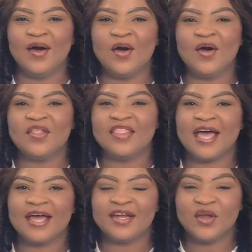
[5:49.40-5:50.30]
On
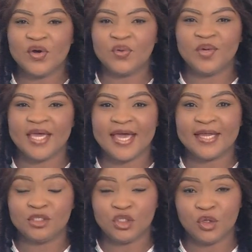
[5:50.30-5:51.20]
that note, we
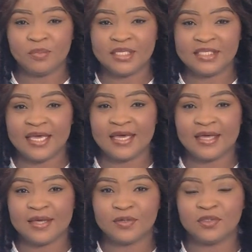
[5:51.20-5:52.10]
end Showbiz
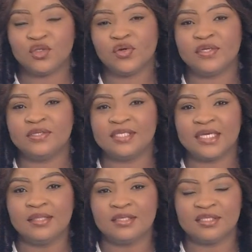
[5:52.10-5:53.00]
here on Joy News
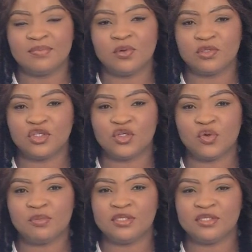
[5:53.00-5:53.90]
Today, the small
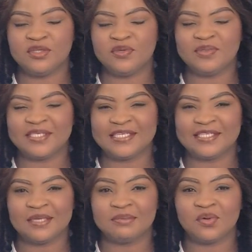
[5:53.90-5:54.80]
showbiz news and our
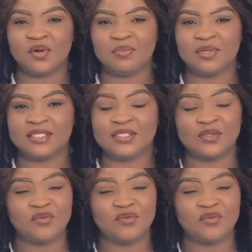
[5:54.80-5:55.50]
subsequent bulletins,